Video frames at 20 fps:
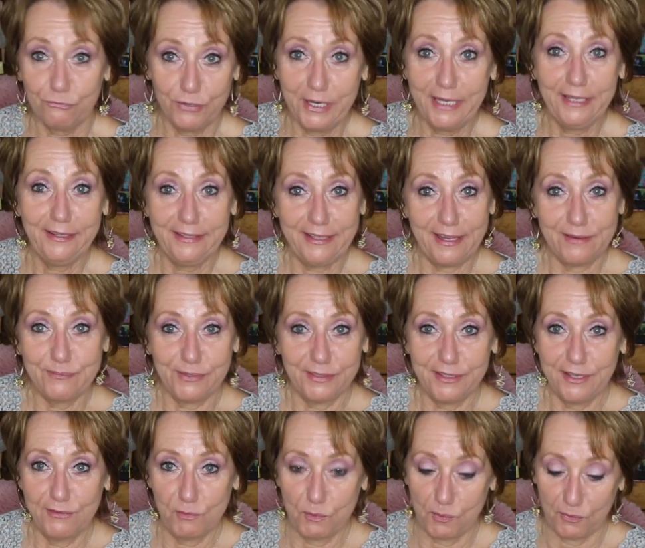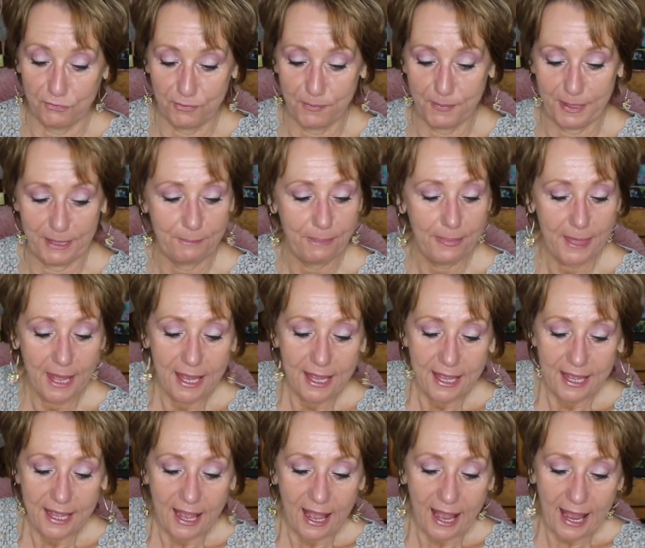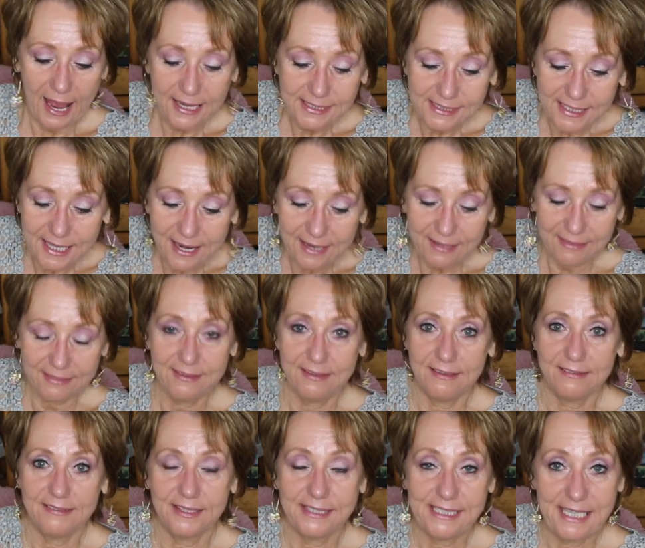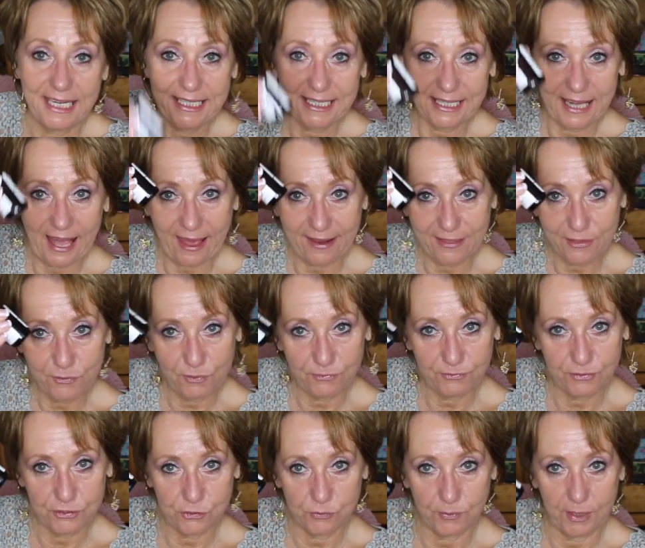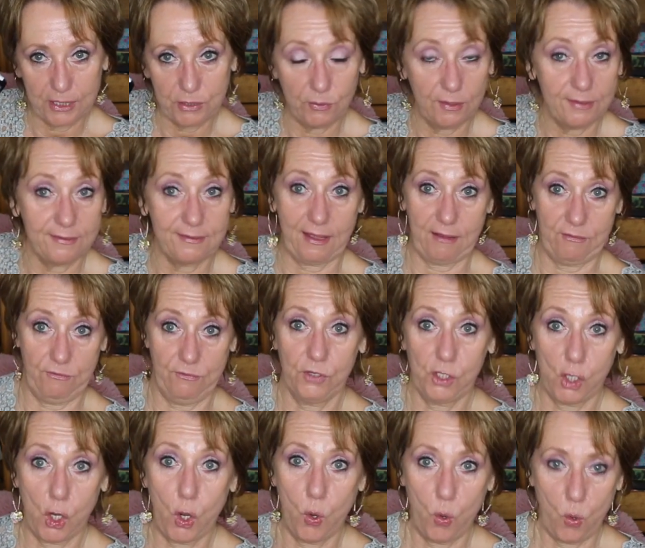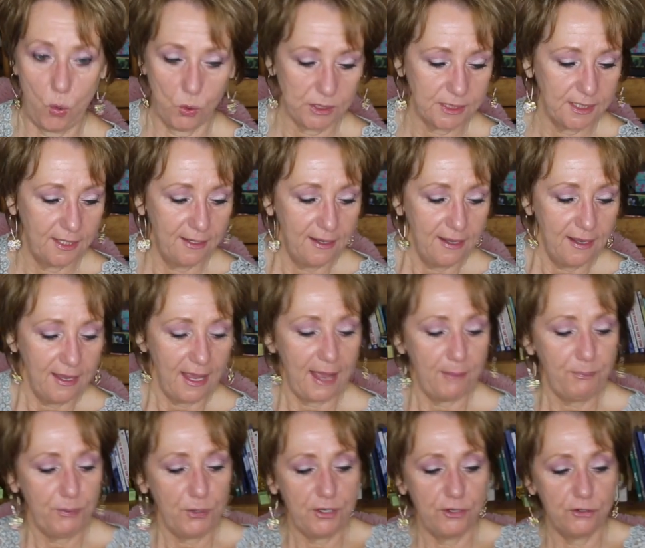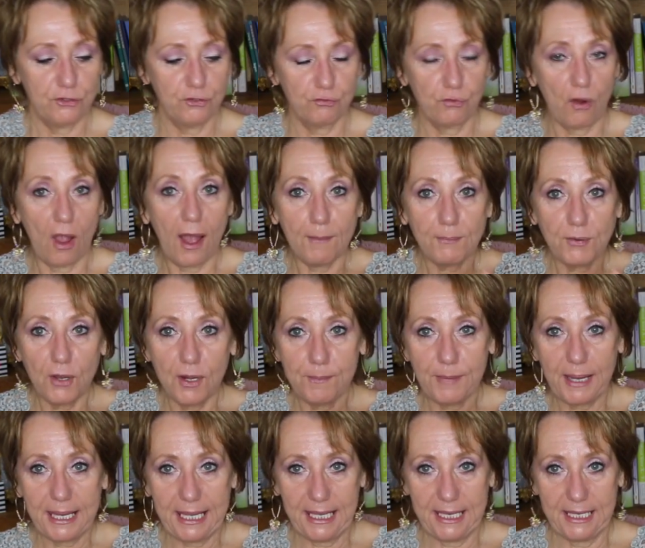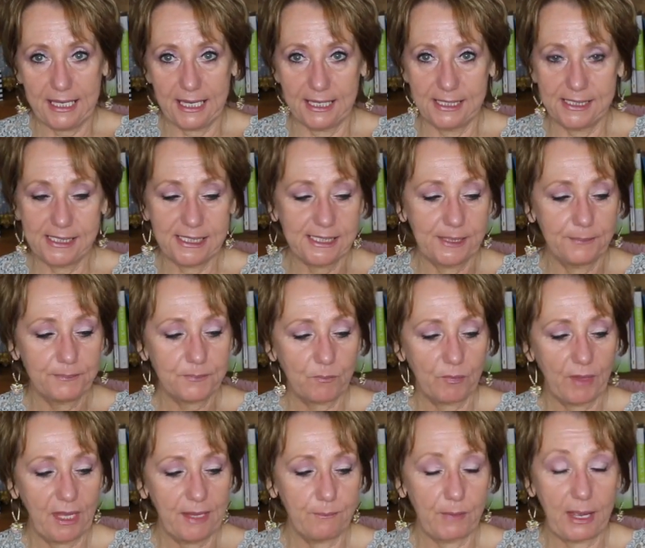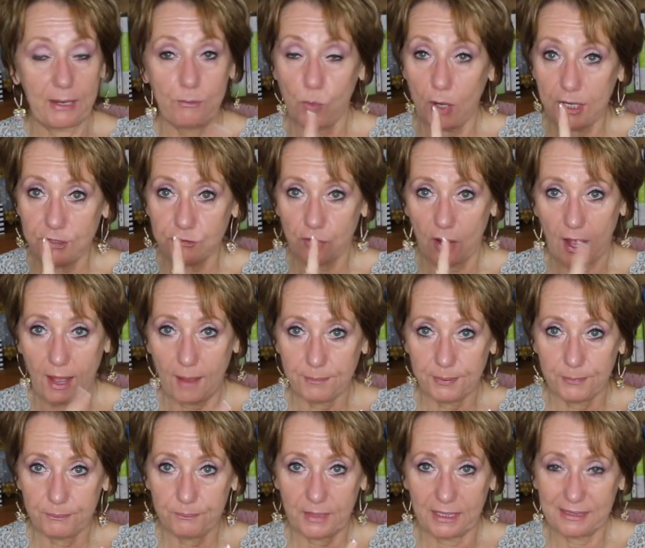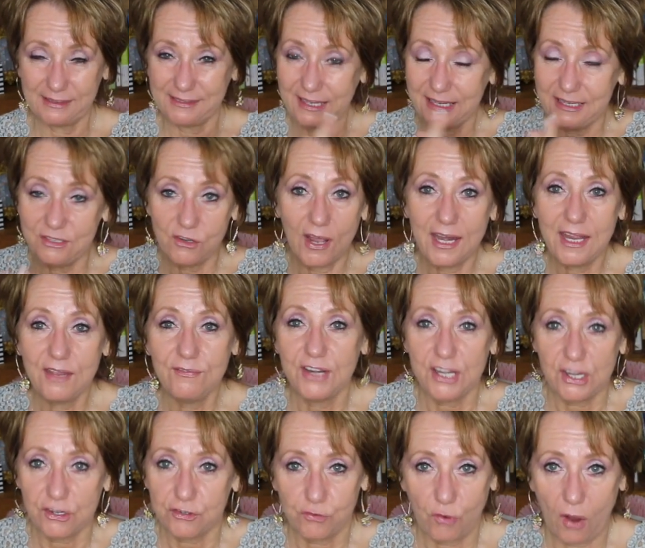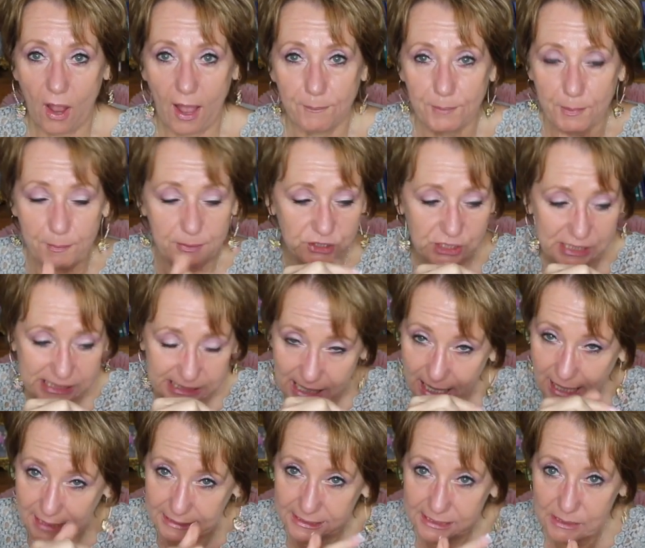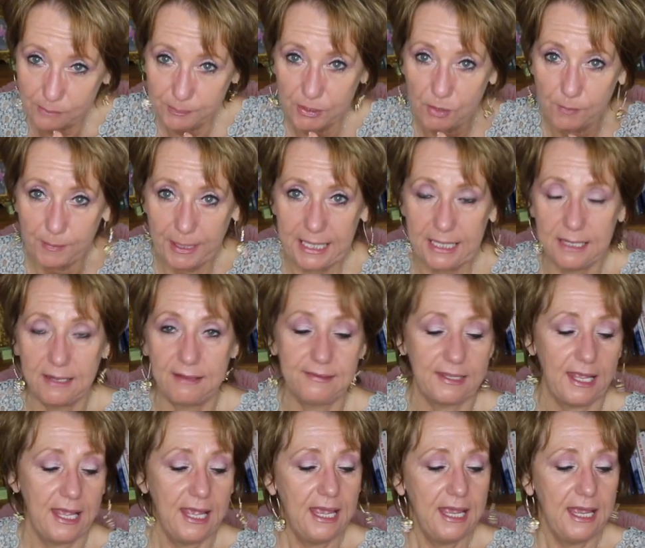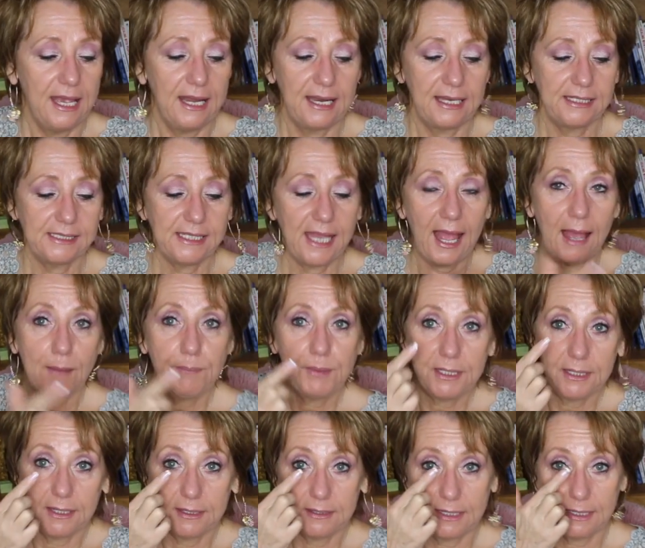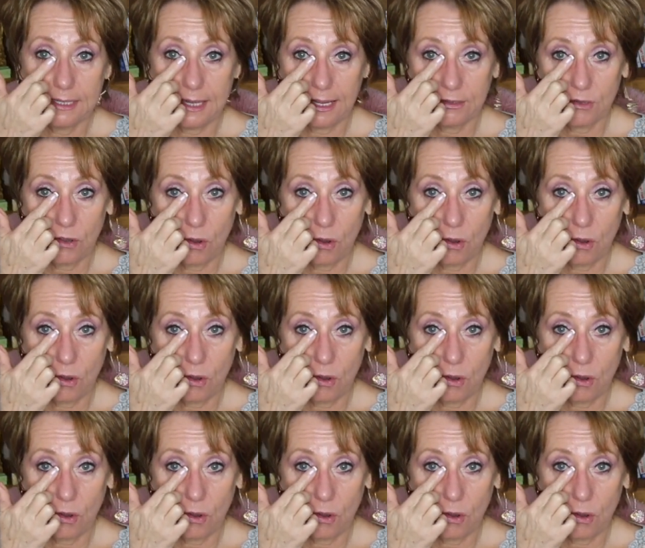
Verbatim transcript: really unbelievable for me. I take this, I take it out of the refrigerator, it's cold. I put a drop on my hands, my, one drop, a, not even a drop, I mean just a little bit on my hands, and I tap it in and I